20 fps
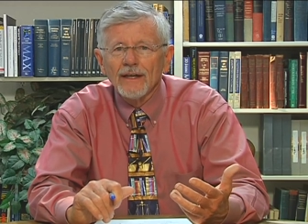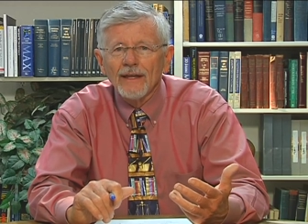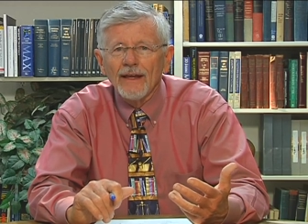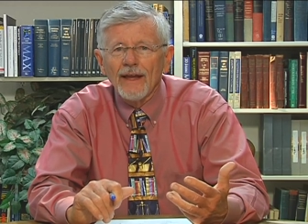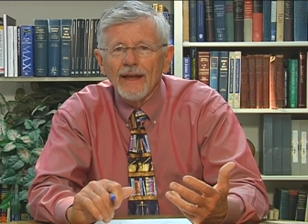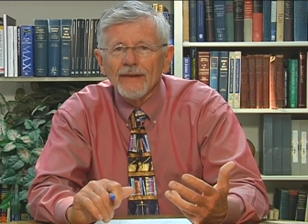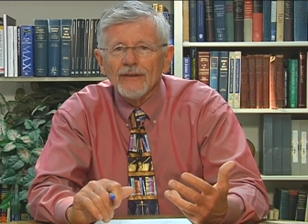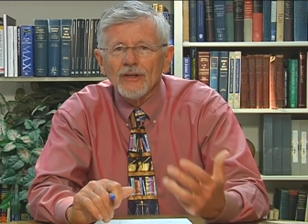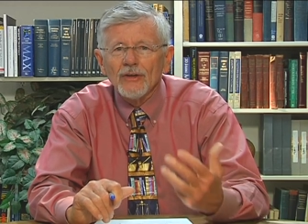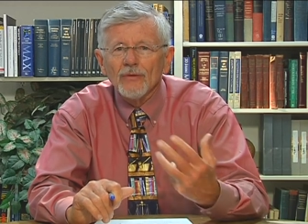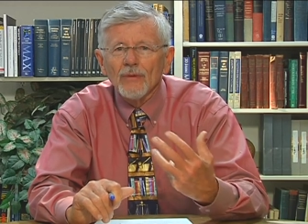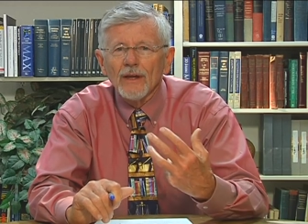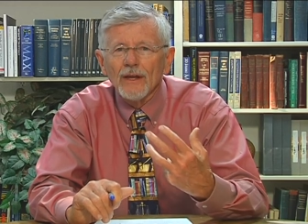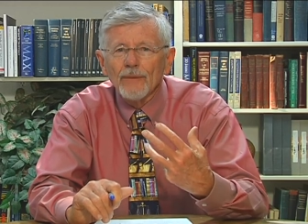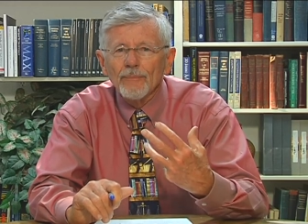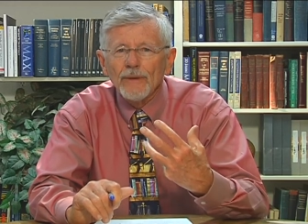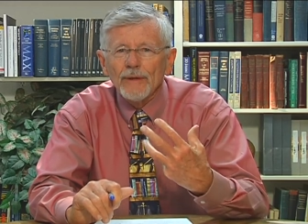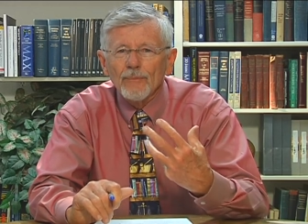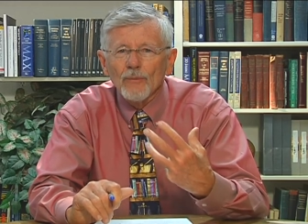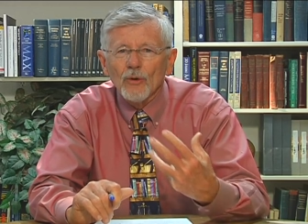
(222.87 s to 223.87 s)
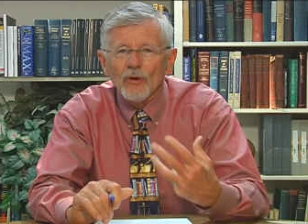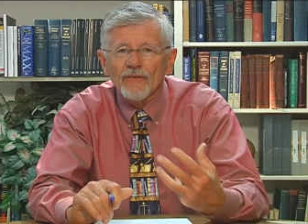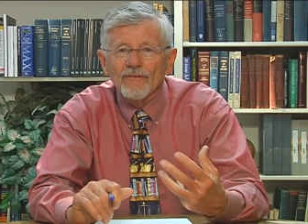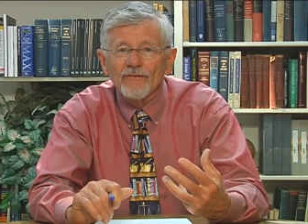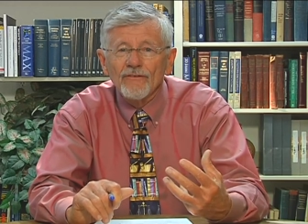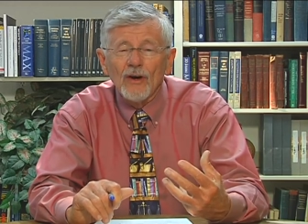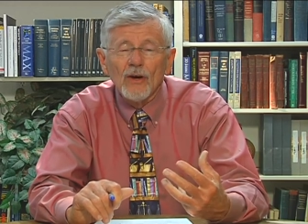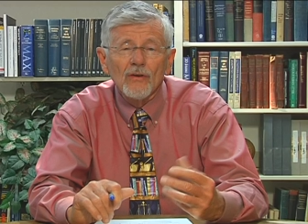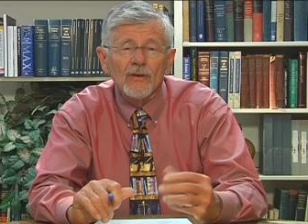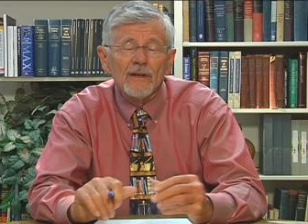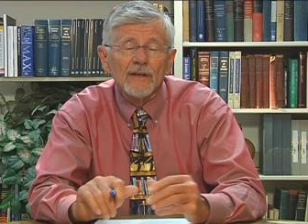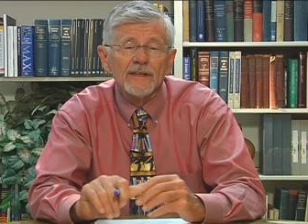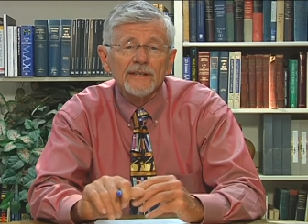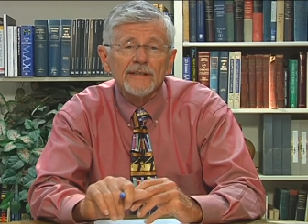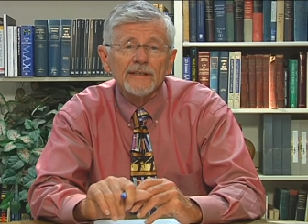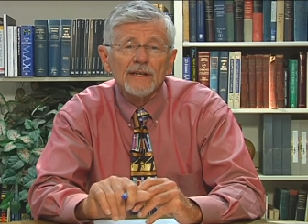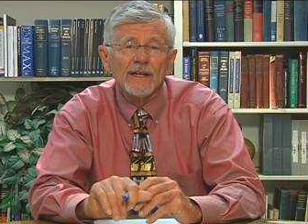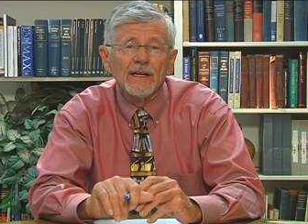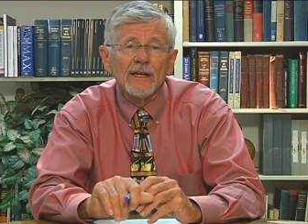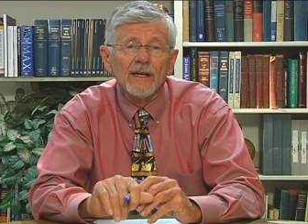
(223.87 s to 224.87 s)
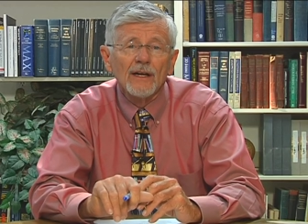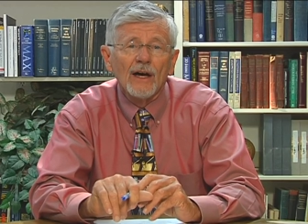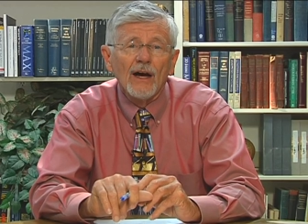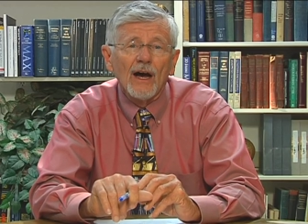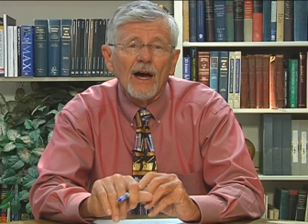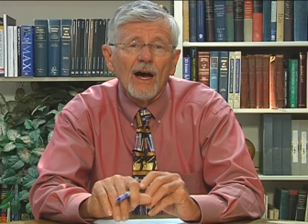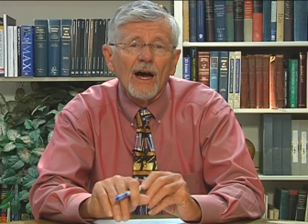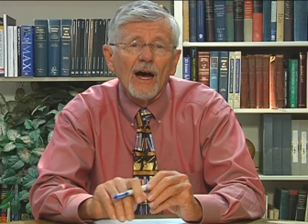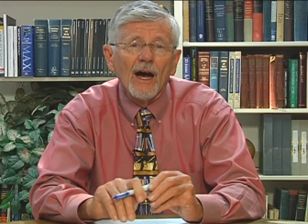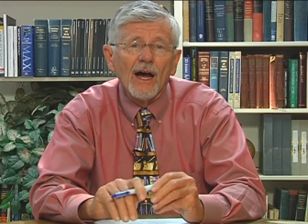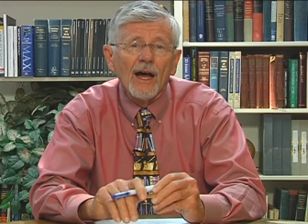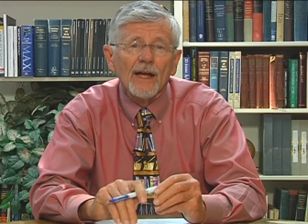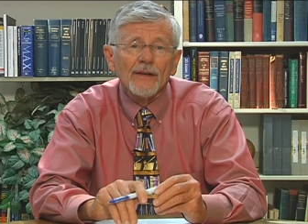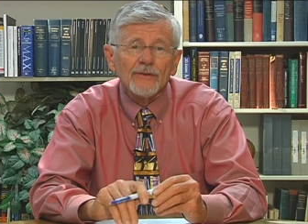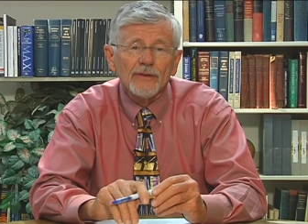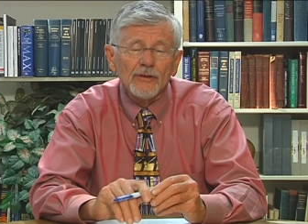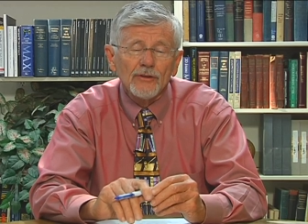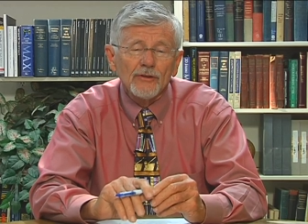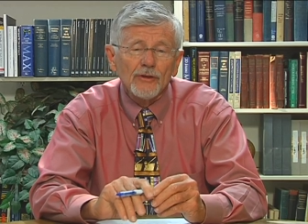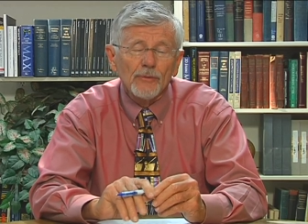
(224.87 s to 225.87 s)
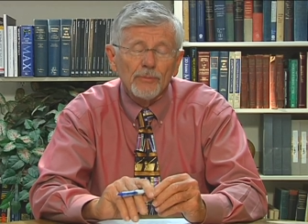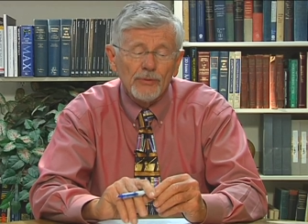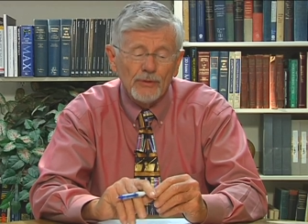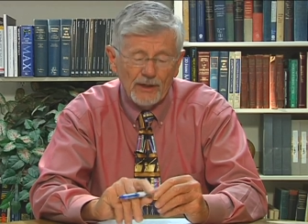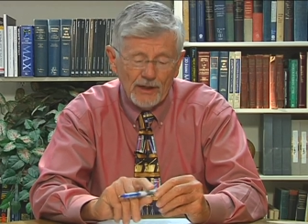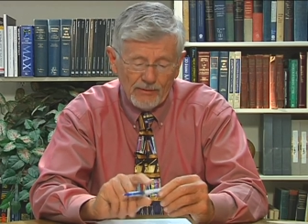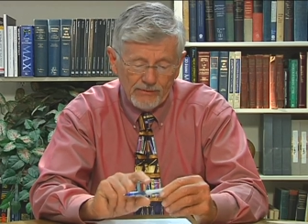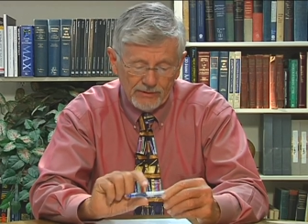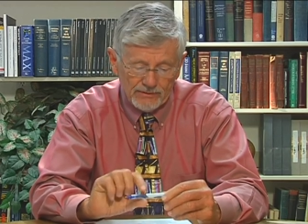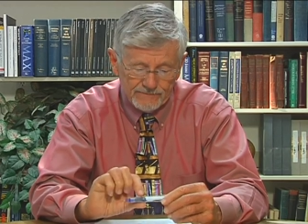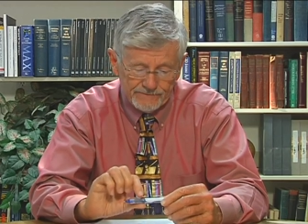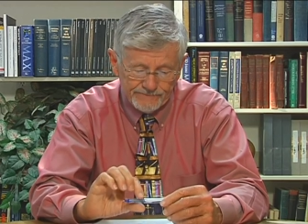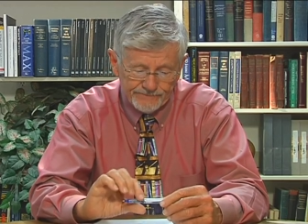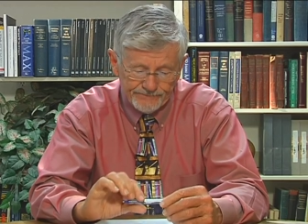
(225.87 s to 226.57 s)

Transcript: and you will be more focused on your problem.